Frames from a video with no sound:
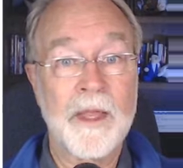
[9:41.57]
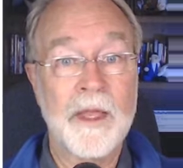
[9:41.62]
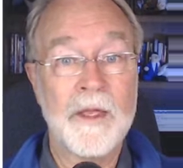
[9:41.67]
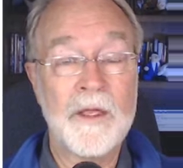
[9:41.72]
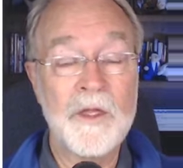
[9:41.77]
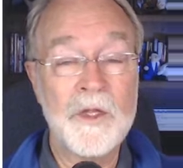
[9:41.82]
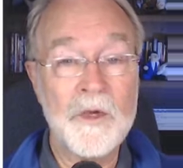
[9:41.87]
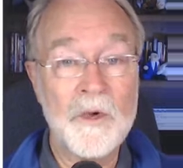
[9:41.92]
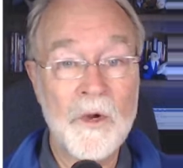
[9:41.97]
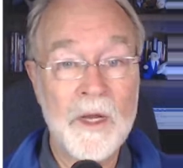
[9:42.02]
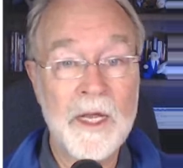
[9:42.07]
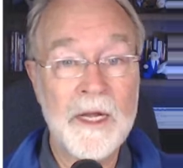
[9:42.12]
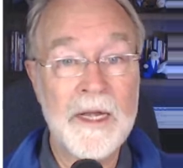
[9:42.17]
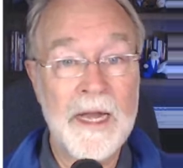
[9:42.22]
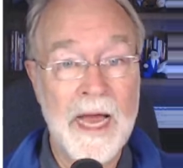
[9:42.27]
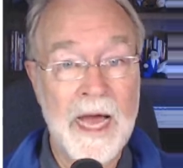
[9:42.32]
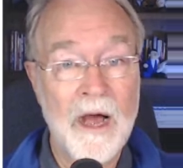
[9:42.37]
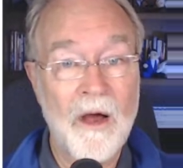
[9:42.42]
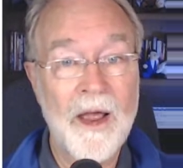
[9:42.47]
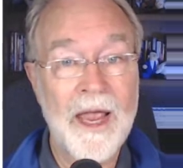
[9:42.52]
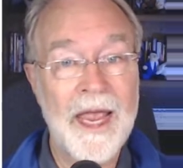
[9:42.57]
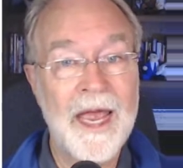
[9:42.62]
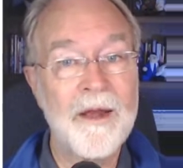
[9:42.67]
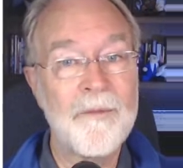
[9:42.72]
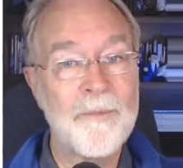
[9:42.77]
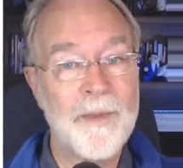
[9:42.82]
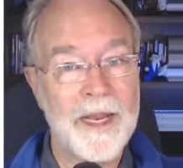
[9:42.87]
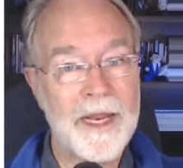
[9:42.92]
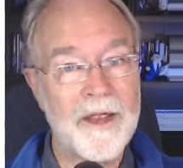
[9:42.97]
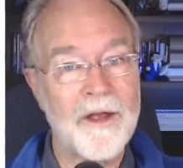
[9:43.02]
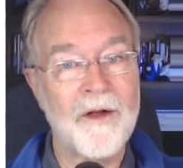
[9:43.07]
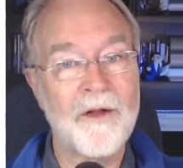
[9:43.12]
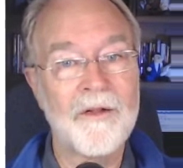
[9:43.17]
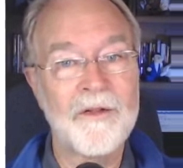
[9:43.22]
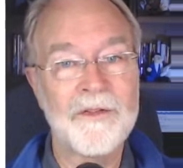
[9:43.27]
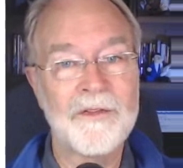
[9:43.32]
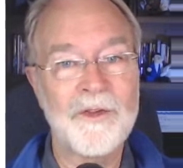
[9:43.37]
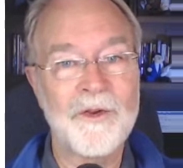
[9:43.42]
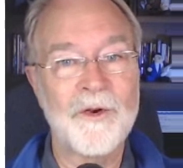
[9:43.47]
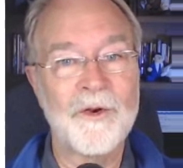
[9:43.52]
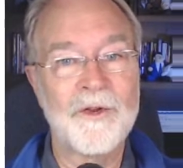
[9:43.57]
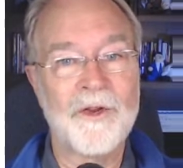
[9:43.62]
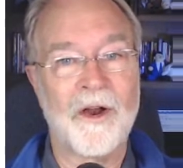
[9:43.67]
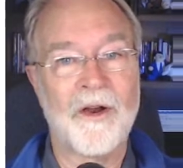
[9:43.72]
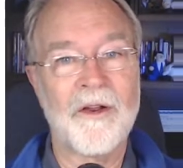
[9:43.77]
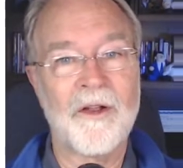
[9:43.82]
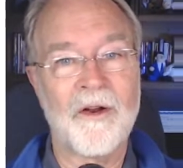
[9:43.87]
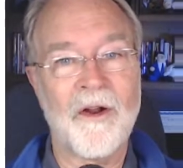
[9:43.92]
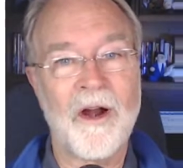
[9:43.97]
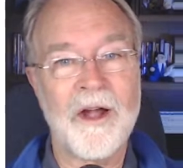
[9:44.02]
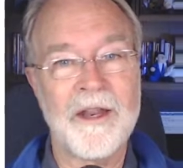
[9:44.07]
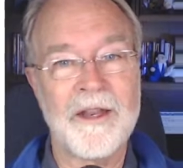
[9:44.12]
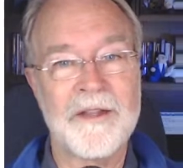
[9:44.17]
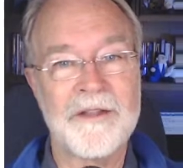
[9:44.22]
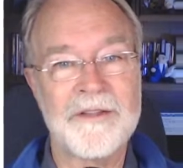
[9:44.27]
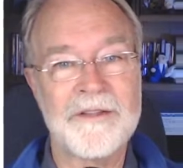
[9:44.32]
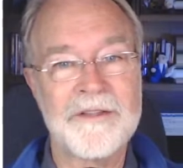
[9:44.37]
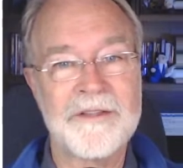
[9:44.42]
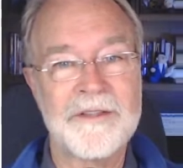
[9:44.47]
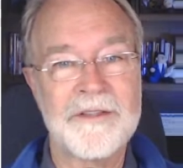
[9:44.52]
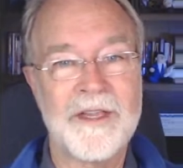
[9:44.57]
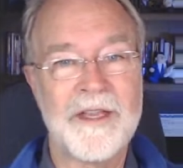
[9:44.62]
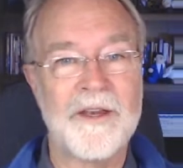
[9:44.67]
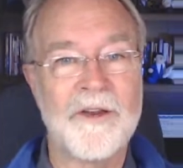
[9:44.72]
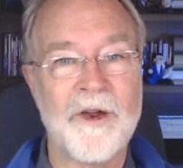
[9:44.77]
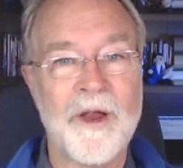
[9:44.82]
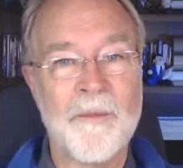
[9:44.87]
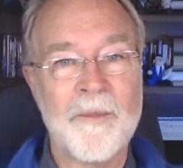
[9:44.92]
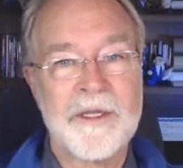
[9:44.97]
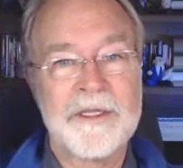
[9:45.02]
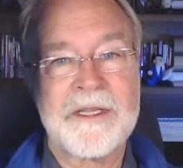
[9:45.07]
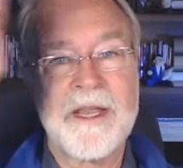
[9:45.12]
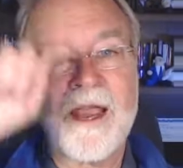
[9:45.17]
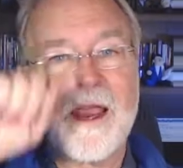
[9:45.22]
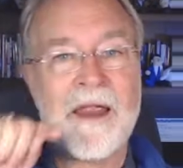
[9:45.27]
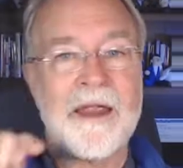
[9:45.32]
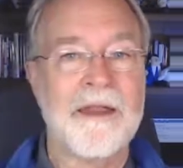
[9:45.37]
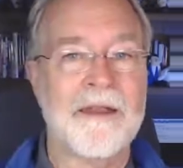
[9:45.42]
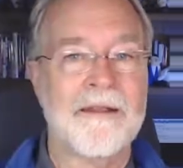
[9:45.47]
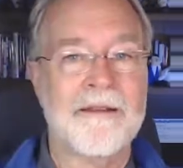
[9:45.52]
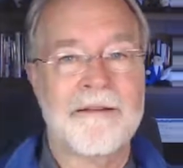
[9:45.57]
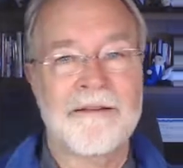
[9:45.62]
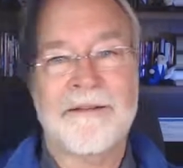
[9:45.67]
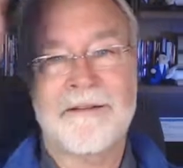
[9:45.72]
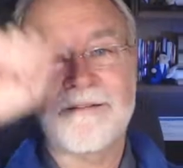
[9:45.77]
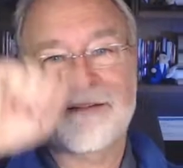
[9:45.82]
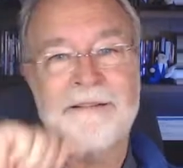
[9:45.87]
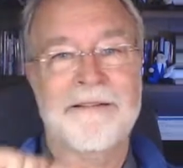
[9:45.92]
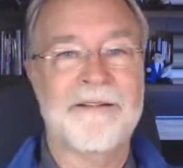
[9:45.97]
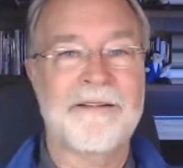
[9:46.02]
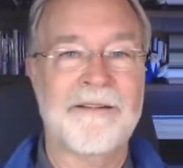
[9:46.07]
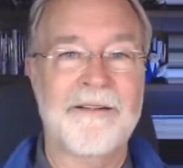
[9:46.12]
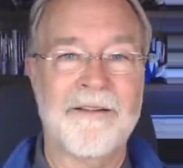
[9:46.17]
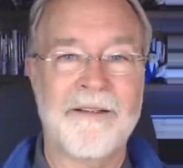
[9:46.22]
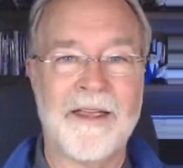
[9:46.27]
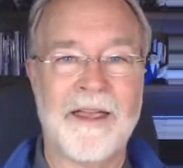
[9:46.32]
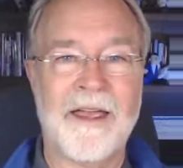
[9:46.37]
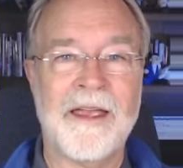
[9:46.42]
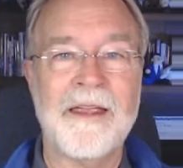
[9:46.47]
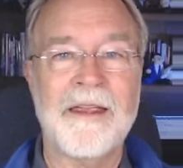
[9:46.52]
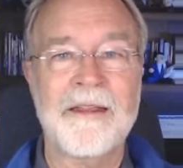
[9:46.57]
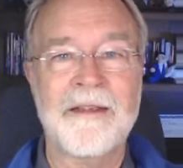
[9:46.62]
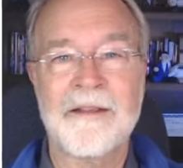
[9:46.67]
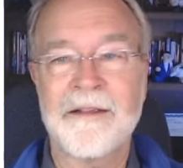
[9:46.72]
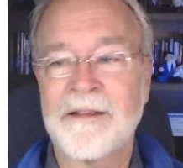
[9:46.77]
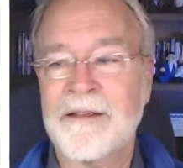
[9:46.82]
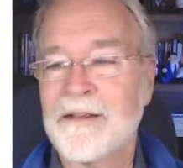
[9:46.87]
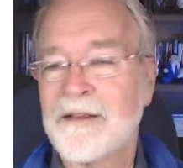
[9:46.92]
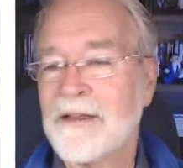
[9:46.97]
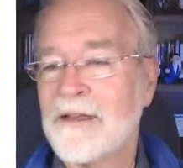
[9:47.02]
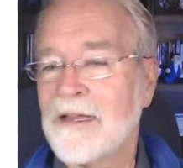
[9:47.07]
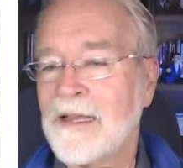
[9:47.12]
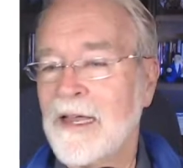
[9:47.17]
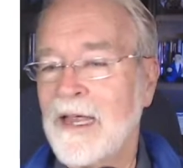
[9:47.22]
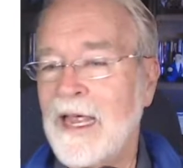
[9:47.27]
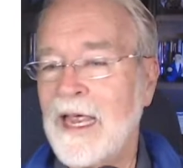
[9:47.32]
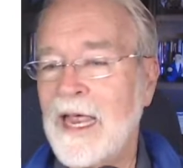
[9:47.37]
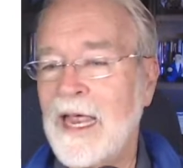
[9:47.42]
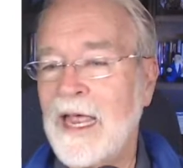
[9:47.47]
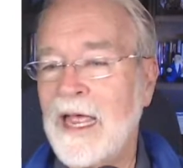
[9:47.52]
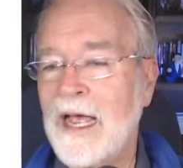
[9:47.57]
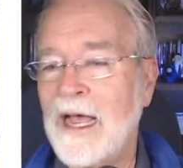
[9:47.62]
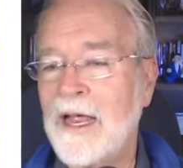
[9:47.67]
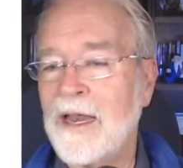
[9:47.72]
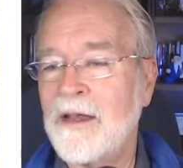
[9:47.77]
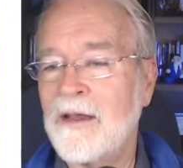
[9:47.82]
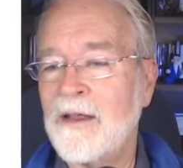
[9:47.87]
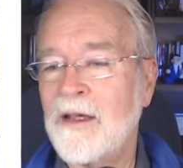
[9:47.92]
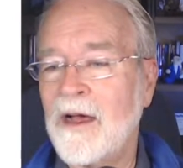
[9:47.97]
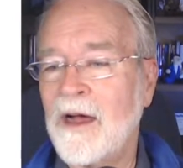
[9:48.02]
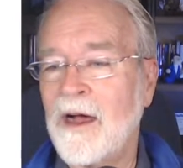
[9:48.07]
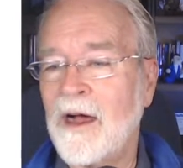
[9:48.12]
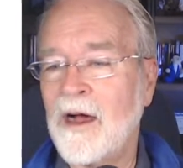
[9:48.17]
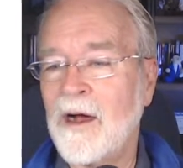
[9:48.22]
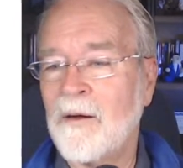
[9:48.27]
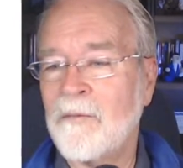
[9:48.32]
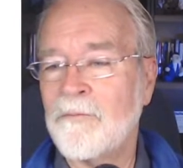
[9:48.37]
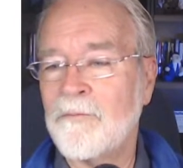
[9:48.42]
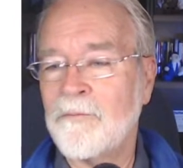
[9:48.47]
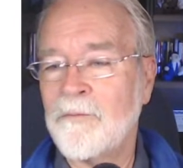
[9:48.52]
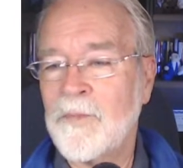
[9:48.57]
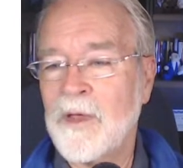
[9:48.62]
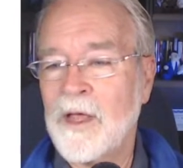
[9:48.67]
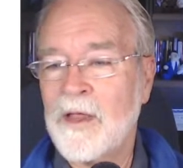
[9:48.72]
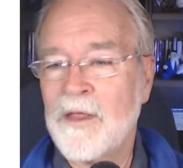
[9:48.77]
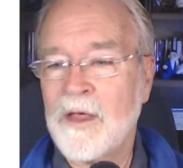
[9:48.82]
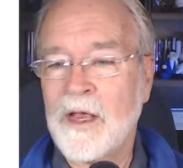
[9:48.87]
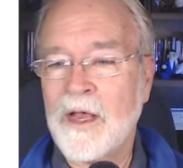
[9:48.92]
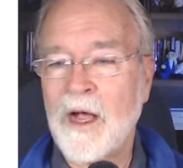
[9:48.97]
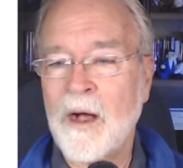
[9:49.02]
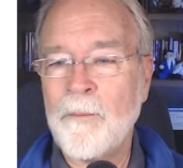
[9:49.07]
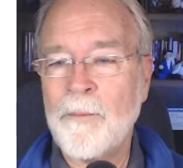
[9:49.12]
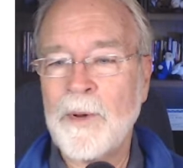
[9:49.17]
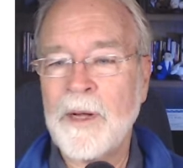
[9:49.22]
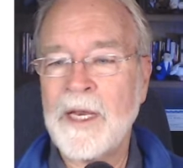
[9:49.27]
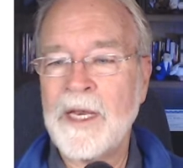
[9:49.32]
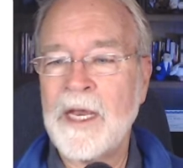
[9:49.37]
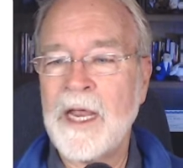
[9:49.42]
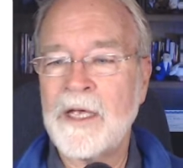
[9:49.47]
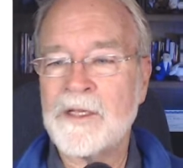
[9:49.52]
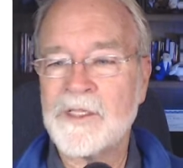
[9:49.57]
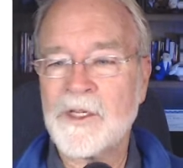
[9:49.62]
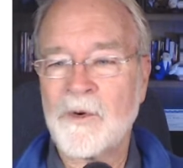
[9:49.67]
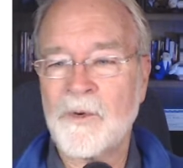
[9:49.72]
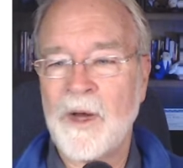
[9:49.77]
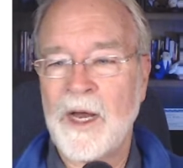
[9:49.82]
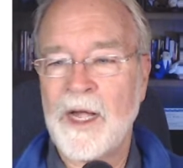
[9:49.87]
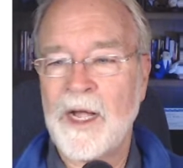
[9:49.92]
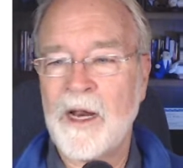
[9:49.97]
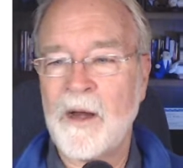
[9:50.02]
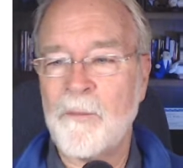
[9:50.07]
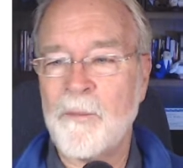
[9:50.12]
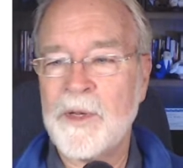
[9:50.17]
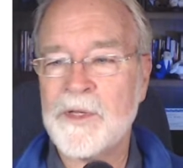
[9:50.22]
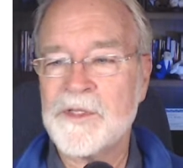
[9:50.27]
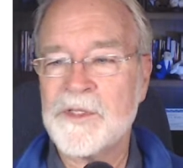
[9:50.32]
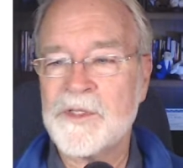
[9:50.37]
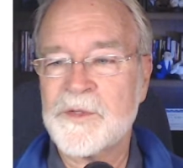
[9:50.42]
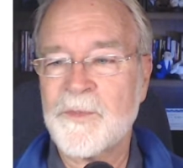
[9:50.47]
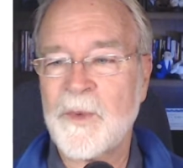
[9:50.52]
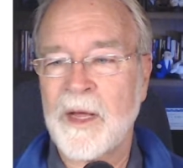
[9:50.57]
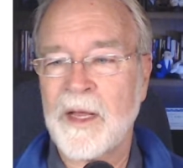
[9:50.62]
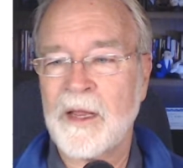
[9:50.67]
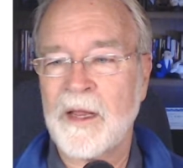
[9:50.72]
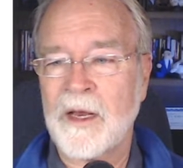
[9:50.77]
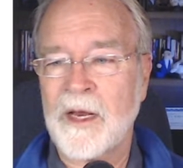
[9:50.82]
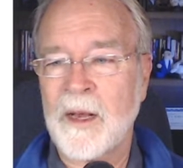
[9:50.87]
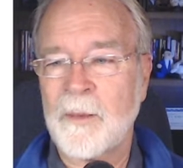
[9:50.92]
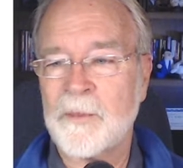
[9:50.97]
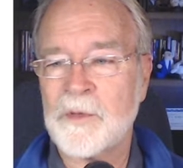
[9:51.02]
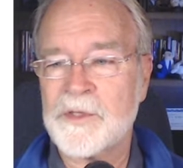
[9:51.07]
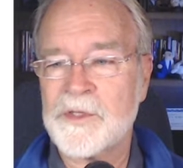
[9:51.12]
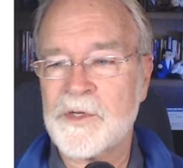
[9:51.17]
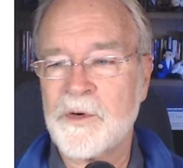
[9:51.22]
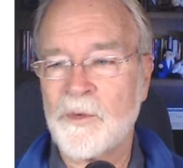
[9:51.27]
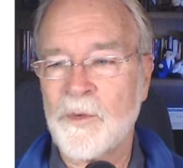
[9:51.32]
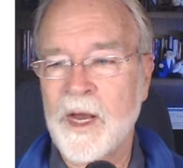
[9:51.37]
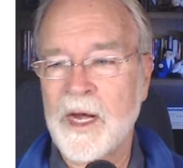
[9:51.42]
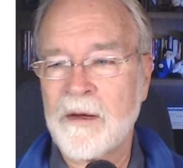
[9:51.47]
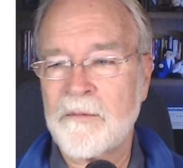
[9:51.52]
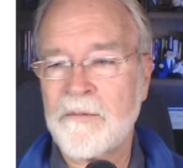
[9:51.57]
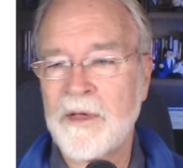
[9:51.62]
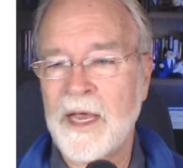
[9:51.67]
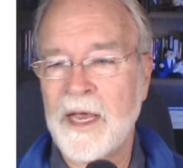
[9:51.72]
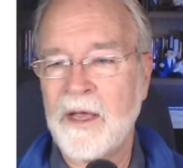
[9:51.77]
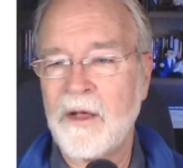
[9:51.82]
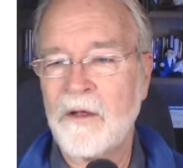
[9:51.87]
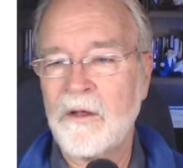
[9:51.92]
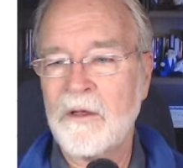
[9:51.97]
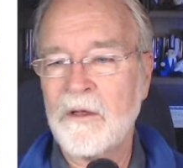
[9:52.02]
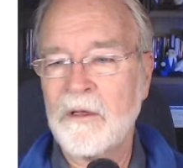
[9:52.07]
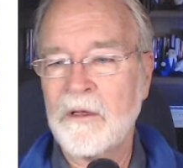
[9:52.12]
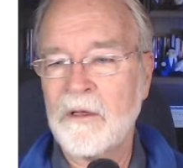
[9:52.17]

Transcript: you can now add mail to your target audience in your MSA. Okay, and the company has created a business model that couples direct mail